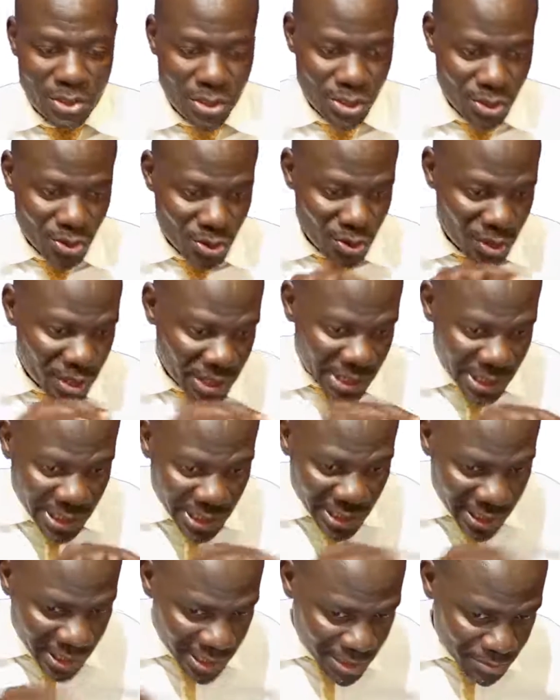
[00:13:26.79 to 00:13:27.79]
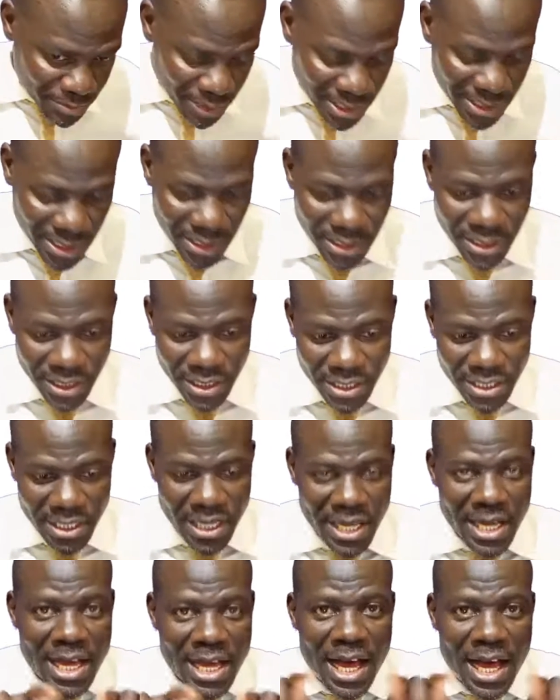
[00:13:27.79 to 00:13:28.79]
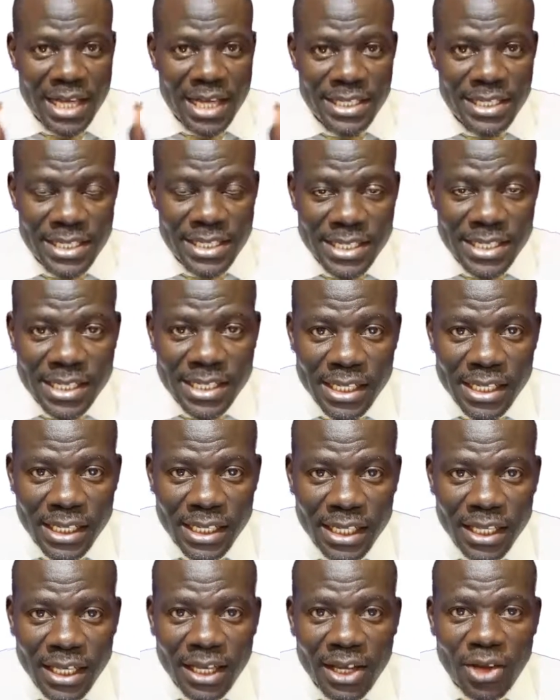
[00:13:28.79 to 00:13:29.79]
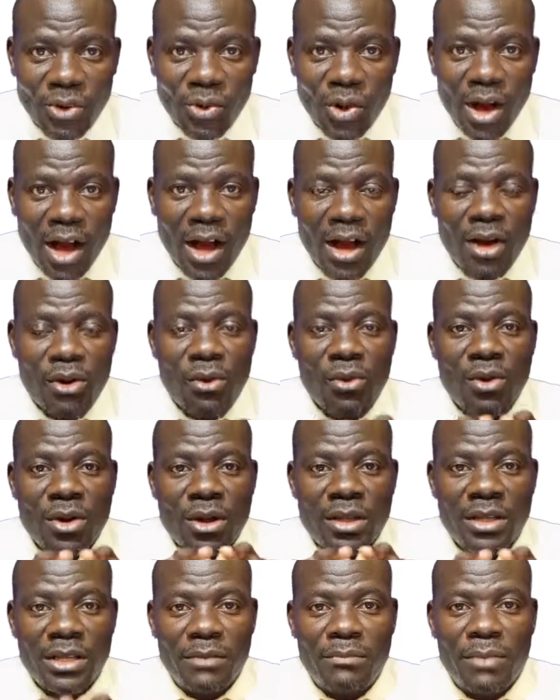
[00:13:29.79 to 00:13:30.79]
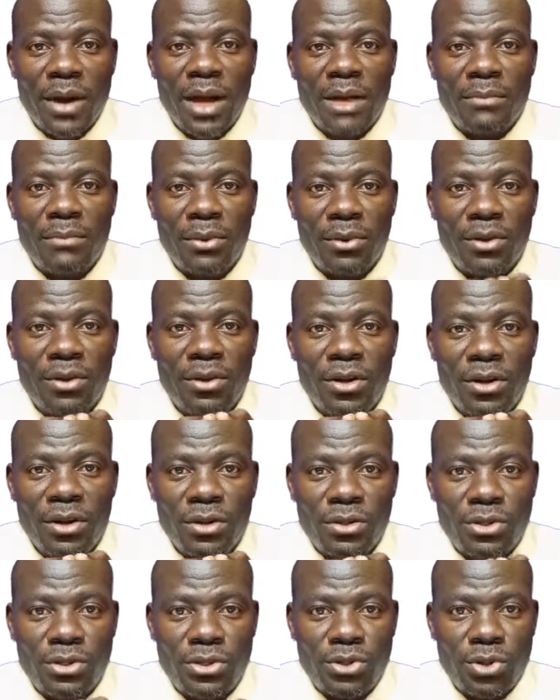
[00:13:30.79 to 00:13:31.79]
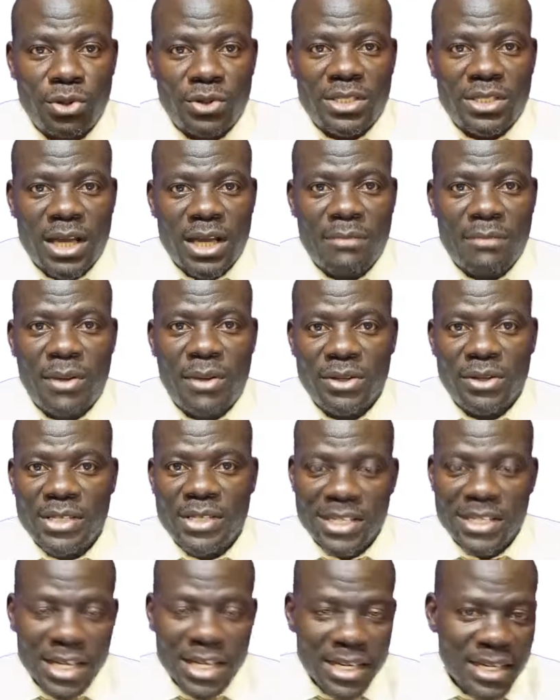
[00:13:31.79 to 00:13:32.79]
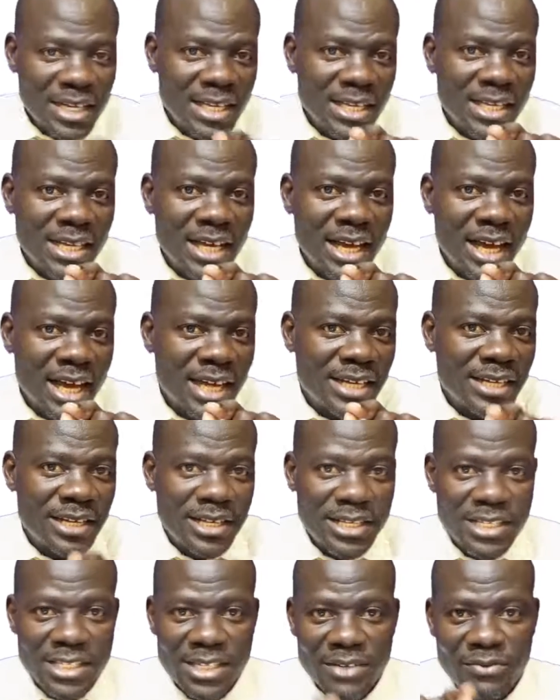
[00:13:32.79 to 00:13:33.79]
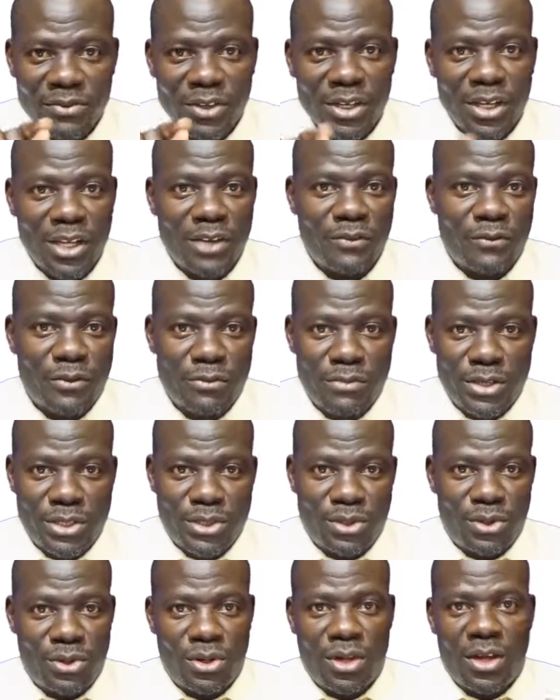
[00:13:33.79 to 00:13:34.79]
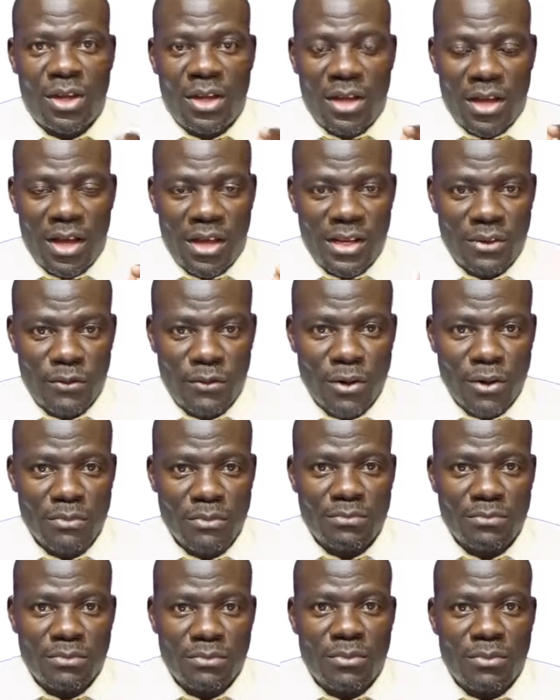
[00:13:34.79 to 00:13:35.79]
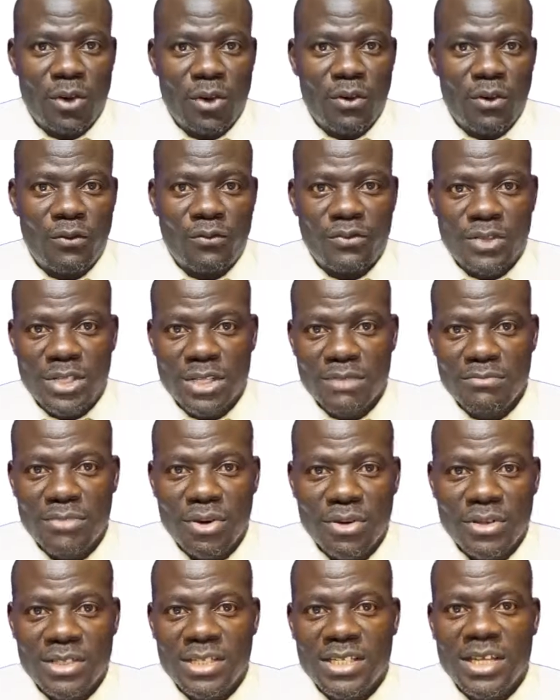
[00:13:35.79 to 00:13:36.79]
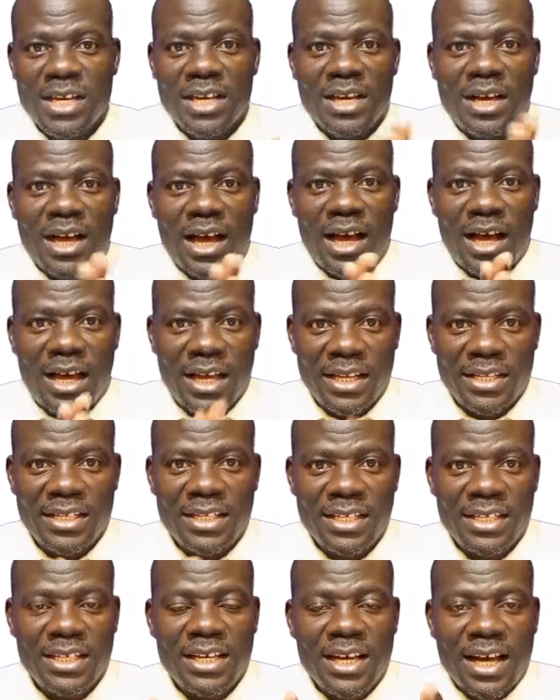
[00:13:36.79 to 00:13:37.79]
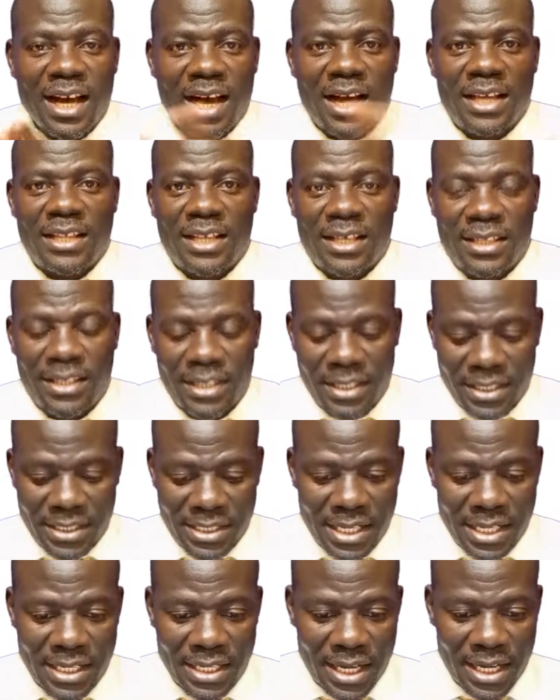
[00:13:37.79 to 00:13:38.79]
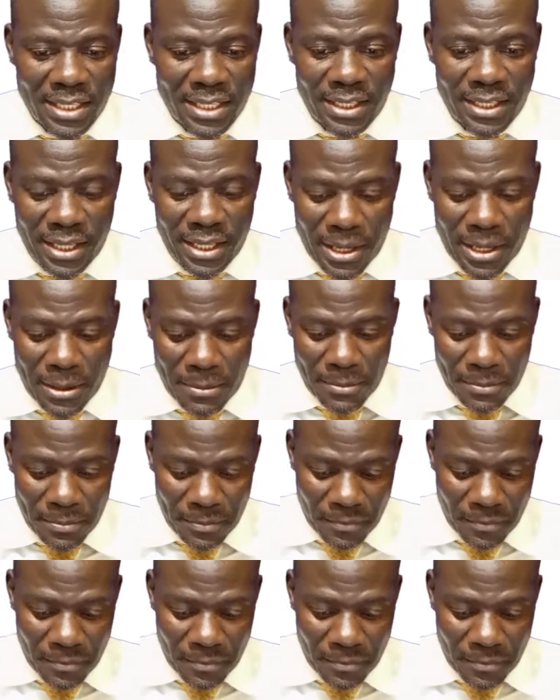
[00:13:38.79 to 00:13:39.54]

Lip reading: So read these passages and see how the Bible talks about sending and receiving information in form of symbols and other things that are there.